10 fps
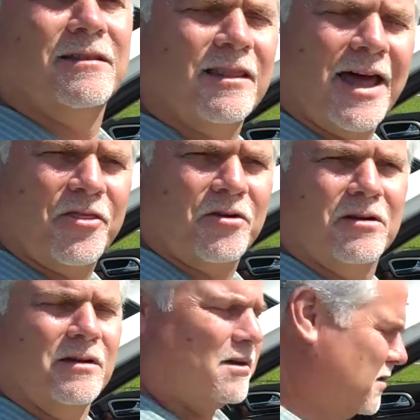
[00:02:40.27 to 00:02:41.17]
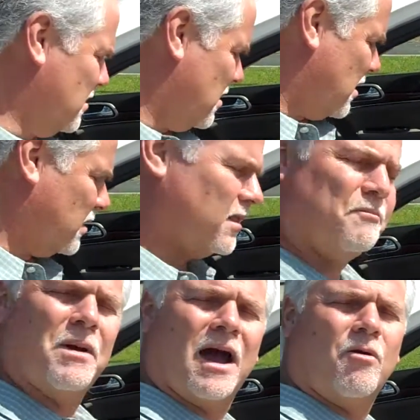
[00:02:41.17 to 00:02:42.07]
leather,
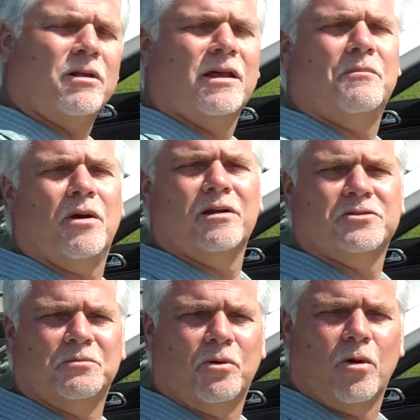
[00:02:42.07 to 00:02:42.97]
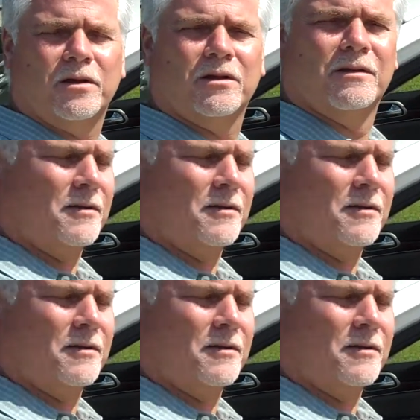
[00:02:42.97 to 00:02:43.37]
power lumbar support.